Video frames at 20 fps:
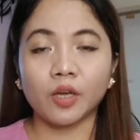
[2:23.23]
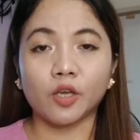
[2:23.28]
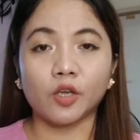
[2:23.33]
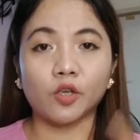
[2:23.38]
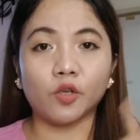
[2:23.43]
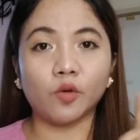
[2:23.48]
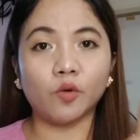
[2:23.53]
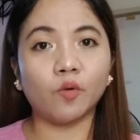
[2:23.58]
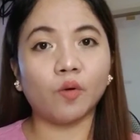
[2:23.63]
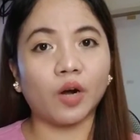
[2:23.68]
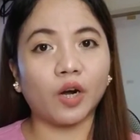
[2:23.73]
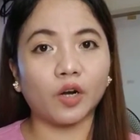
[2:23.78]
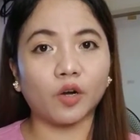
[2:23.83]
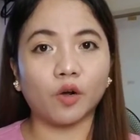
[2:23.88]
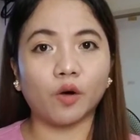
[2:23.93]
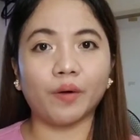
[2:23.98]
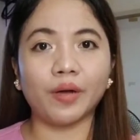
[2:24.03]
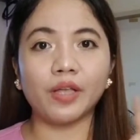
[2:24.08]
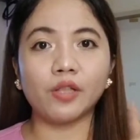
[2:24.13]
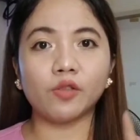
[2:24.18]
You are
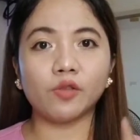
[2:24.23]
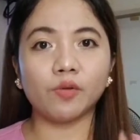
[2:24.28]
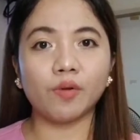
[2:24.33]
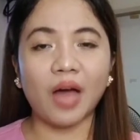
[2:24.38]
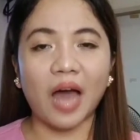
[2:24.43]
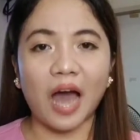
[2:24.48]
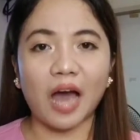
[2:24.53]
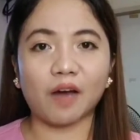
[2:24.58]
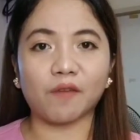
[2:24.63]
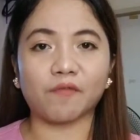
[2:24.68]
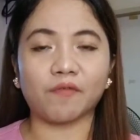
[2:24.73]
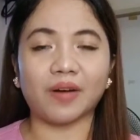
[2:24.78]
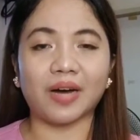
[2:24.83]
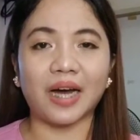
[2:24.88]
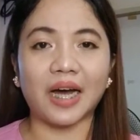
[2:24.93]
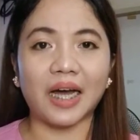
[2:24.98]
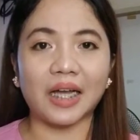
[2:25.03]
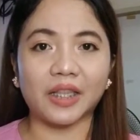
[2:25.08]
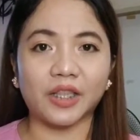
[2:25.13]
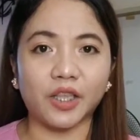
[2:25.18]
going to have
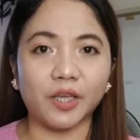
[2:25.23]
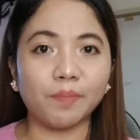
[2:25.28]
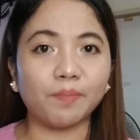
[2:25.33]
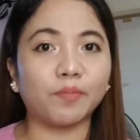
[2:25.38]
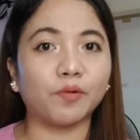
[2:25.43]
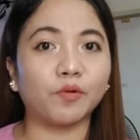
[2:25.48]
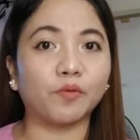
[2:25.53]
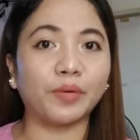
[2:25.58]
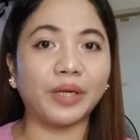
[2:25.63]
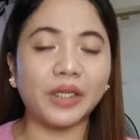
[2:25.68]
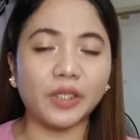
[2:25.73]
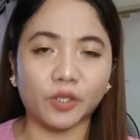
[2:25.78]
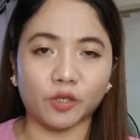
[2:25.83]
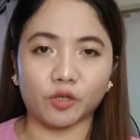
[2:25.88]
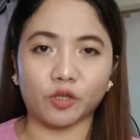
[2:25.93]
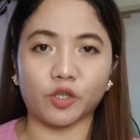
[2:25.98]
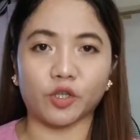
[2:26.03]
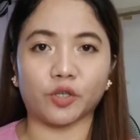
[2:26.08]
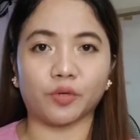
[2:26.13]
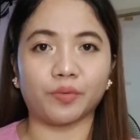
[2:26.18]
a deep
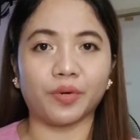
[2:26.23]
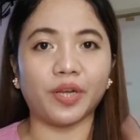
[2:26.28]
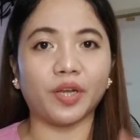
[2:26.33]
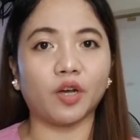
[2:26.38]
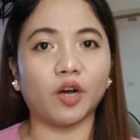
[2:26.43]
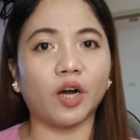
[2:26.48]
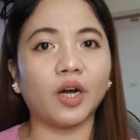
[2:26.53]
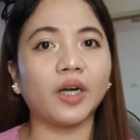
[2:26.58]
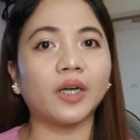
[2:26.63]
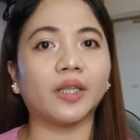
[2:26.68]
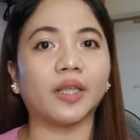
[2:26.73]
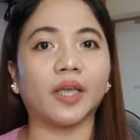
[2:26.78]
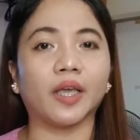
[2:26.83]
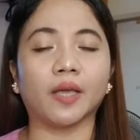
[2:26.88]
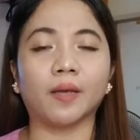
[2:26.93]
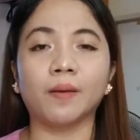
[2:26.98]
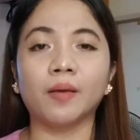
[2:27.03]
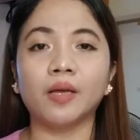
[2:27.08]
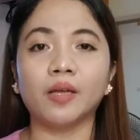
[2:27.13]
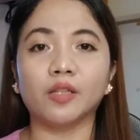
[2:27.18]
research
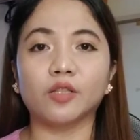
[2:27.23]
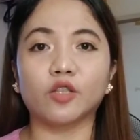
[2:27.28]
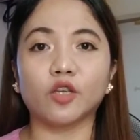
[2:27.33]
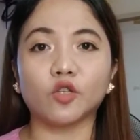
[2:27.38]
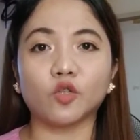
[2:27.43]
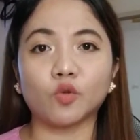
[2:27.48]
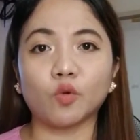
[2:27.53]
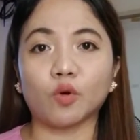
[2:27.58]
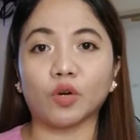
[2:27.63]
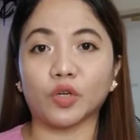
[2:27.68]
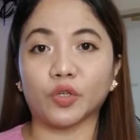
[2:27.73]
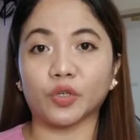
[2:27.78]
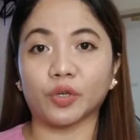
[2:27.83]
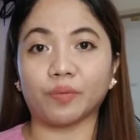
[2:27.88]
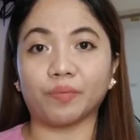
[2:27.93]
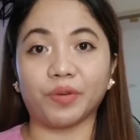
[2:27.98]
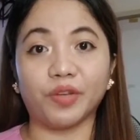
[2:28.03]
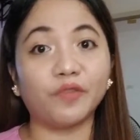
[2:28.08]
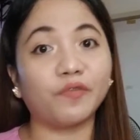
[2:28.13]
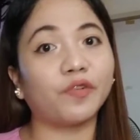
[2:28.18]
regarding the source
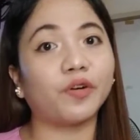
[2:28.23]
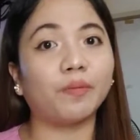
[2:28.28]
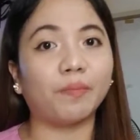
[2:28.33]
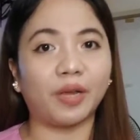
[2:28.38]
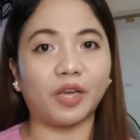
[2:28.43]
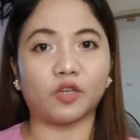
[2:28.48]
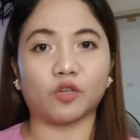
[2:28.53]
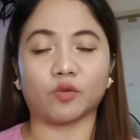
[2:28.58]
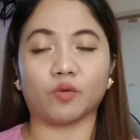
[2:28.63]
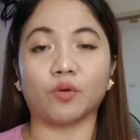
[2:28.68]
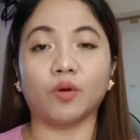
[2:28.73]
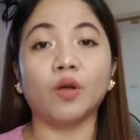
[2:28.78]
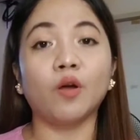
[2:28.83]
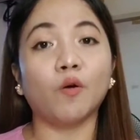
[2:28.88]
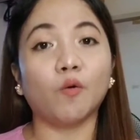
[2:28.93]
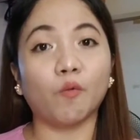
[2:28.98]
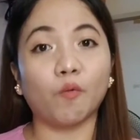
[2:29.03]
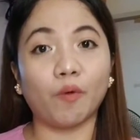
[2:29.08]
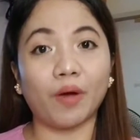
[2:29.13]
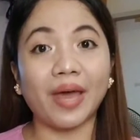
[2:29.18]
of information,
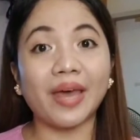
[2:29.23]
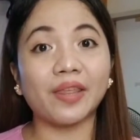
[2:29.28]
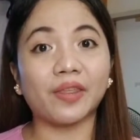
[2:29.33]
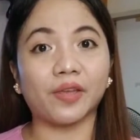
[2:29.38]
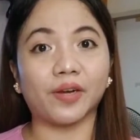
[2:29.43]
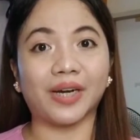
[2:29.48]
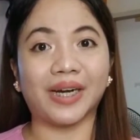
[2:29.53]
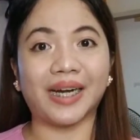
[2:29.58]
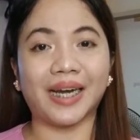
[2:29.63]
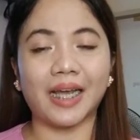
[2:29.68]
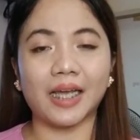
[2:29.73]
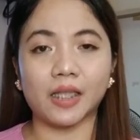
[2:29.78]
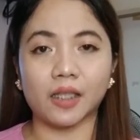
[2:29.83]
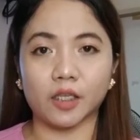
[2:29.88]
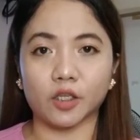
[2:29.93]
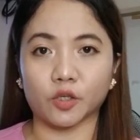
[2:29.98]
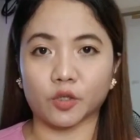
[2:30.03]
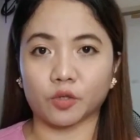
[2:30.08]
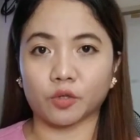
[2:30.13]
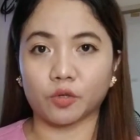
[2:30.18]
whether it
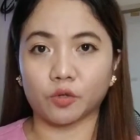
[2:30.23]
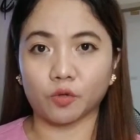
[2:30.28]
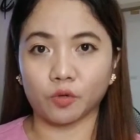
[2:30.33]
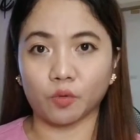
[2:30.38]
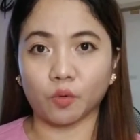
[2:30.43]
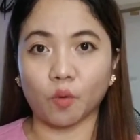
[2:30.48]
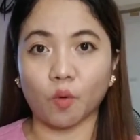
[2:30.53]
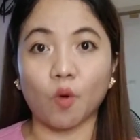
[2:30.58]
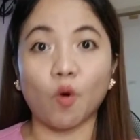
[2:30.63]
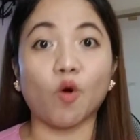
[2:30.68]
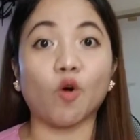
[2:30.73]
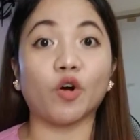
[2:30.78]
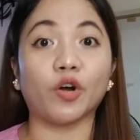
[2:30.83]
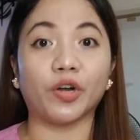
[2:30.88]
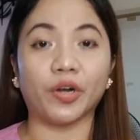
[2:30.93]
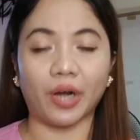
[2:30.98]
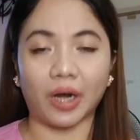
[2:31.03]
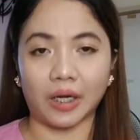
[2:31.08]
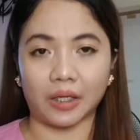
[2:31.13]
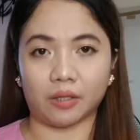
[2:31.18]
is true or
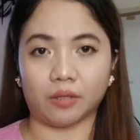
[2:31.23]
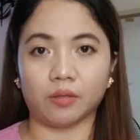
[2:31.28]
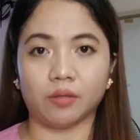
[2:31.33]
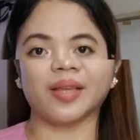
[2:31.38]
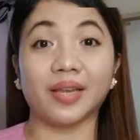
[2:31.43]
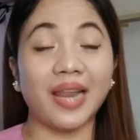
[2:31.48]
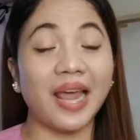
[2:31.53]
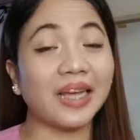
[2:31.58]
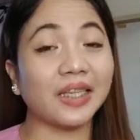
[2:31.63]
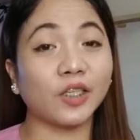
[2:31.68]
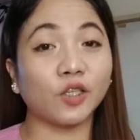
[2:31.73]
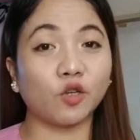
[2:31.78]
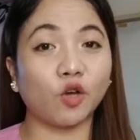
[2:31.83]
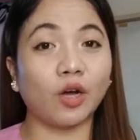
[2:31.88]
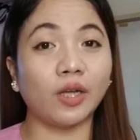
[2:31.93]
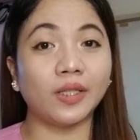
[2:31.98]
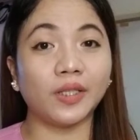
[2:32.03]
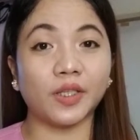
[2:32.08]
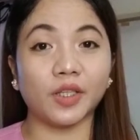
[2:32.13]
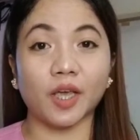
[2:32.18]
not. The next
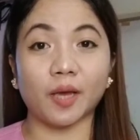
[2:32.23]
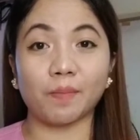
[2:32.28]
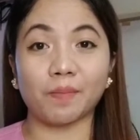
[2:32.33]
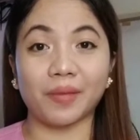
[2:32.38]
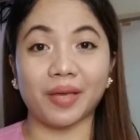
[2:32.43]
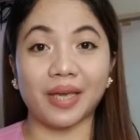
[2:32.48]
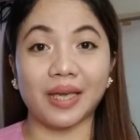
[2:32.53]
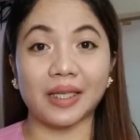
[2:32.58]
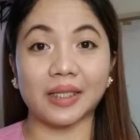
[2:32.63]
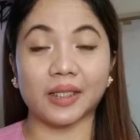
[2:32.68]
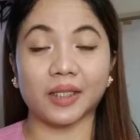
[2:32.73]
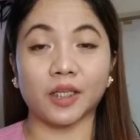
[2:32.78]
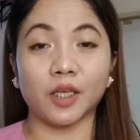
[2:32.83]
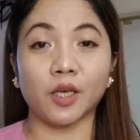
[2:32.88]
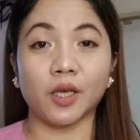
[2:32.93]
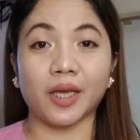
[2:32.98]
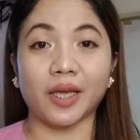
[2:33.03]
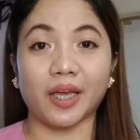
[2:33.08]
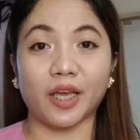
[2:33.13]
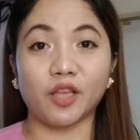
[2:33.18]
concept is
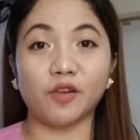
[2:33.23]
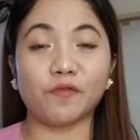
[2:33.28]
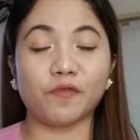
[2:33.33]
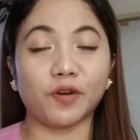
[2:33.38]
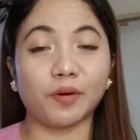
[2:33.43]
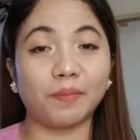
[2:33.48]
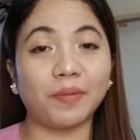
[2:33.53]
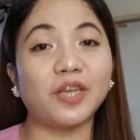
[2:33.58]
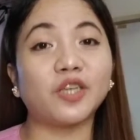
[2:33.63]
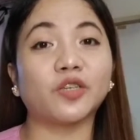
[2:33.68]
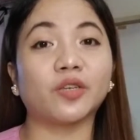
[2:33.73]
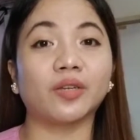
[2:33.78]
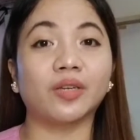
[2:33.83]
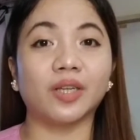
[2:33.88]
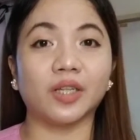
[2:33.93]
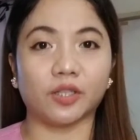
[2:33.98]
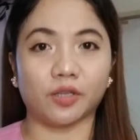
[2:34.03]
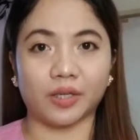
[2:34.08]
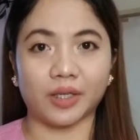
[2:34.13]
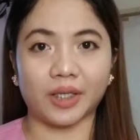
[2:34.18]
information
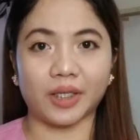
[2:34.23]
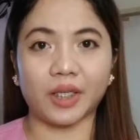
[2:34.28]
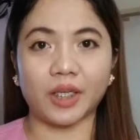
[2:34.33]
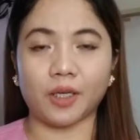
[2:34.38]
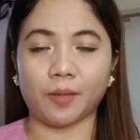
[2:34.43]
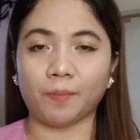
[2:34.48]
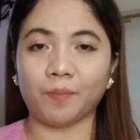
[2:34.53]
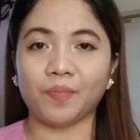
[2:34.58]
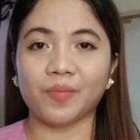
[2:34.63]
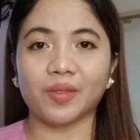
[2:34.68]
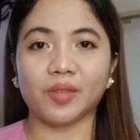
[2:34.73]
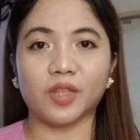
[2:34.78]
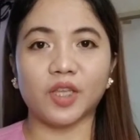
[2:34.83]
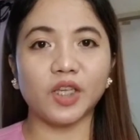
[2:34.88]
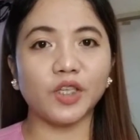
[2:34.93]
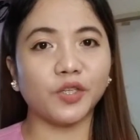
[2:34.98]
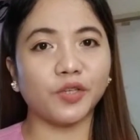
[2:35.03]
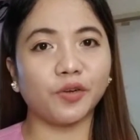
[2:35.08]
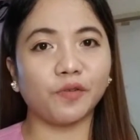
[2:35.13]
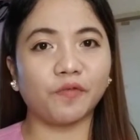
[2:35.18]
literacy.
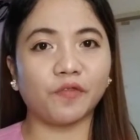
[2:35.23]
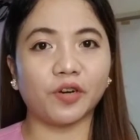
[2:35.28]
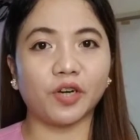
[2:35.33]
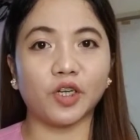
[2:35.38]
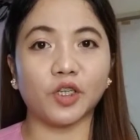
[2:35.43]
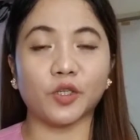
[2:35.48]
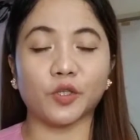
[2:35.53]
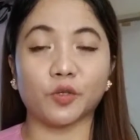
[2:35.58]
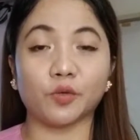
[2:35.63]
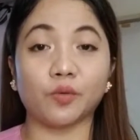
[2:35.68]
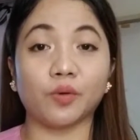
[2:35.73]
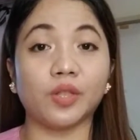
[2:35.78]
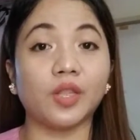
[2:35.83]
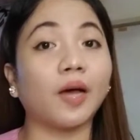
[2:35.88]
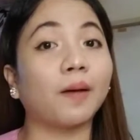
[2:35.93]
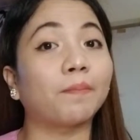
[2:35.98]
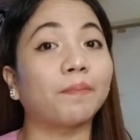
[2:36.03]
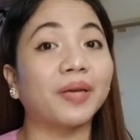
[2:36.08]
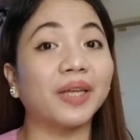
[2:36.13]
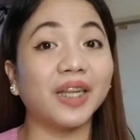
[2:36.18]
This refers to the
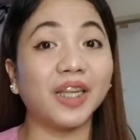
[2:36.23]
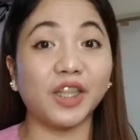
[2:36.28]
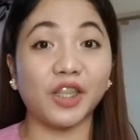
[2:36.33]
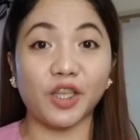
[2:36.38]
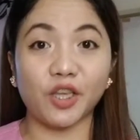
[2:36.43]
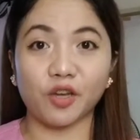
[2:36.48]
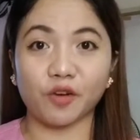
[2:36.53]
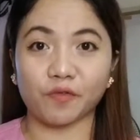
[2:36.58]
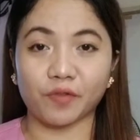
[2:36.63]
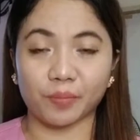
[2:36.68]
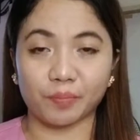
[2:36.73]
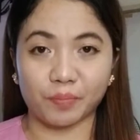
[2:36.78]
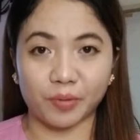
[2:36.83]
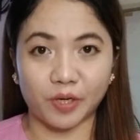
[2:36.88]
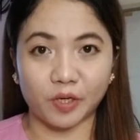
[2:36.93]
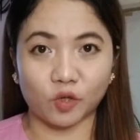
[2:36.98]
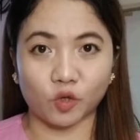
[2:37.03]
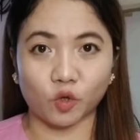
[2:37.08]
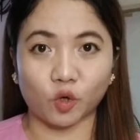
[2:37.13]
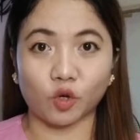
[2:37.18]
ability of a
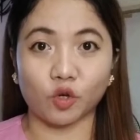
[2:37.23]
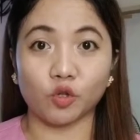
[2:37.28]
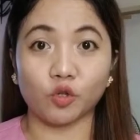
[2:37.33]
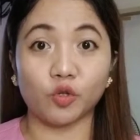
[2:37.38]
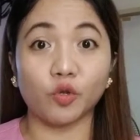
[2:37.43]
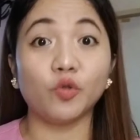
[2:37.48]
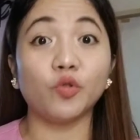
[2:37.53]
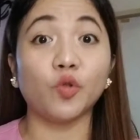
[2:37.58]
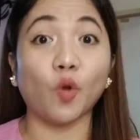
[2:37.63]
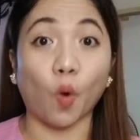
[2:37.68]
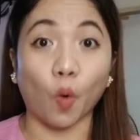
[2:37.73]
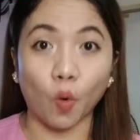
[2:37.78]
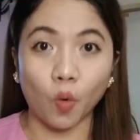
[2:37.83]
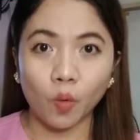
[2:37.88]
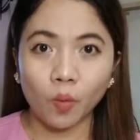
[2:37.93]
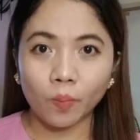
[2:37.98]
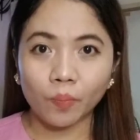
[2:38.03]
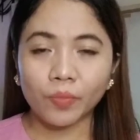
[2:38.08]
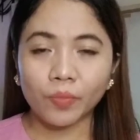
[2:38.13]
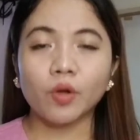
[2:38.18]
person to know
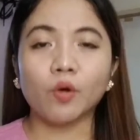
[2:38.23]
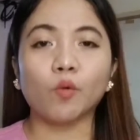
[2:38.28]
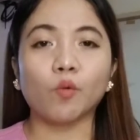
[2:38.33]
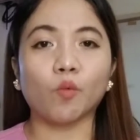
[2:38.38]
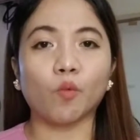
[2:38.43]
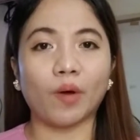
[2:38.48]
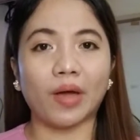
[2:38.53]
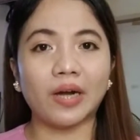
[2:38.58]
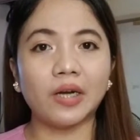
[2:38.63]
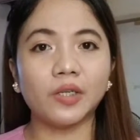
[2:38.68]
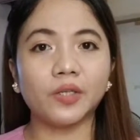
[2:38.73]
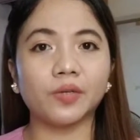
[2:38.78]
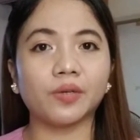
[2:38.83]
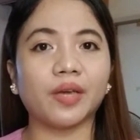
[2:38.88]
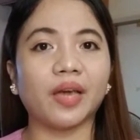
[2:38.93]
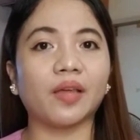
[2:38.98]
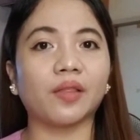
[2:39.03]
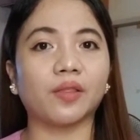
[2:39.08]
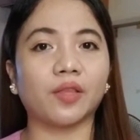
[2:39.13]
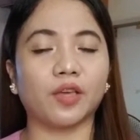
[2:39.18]
where to
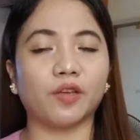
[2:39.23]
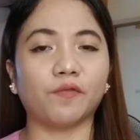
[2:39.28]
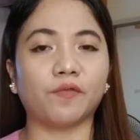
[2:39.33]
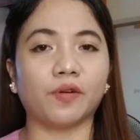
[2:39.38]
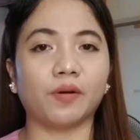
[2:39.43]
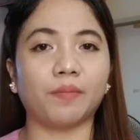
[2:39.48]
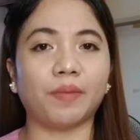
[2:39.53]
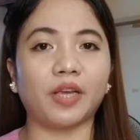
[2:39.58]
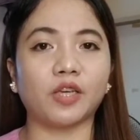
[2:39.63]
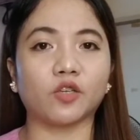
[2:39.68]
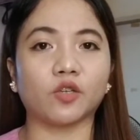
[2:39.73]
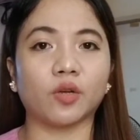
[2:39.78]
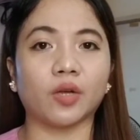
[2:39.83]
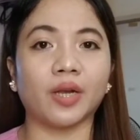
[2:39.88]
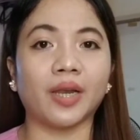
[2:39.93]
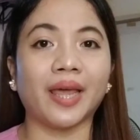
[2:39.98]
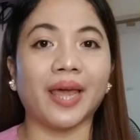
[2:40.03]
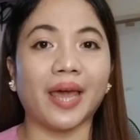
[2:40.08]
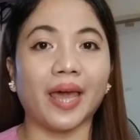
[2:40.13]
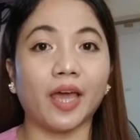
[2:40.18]
get the
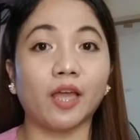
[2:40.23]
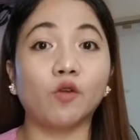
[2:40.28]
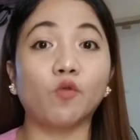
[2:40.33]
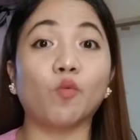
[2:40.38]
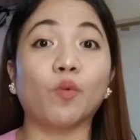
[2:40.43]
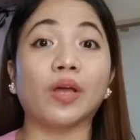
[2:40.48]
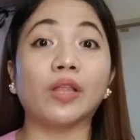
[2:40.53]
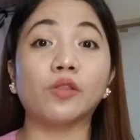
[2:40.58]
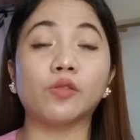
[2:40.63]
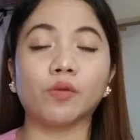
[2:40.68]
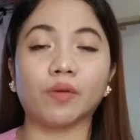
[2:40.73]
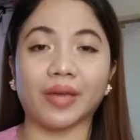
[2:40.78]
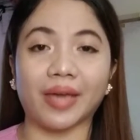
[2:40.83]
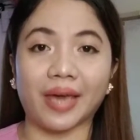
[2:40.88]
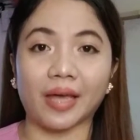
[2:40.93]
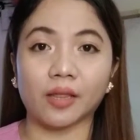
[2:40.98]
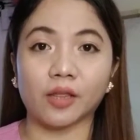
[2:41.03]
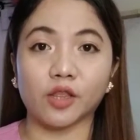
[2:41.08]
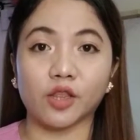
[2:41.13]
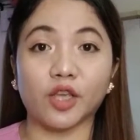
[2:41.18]
information and when to
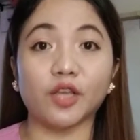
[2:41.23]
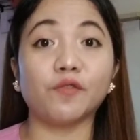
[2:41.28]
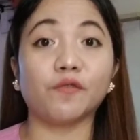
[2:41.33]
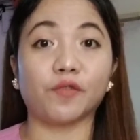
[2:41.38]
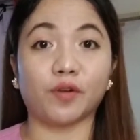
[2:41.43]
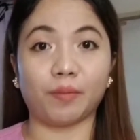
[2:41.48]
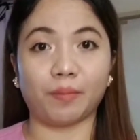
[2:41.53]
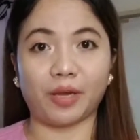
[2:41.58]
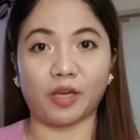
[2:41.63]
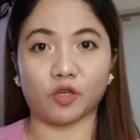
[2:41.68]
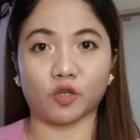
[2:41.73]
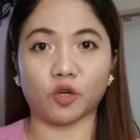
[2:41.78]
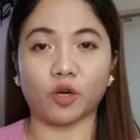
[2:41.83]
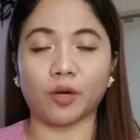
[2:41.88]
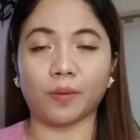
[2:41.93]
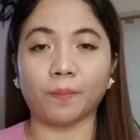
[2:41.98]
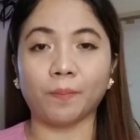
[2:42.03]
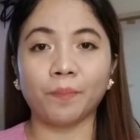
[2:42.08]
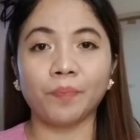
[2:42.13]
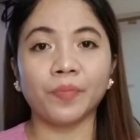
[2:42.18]
get the
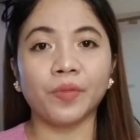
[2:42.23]
information.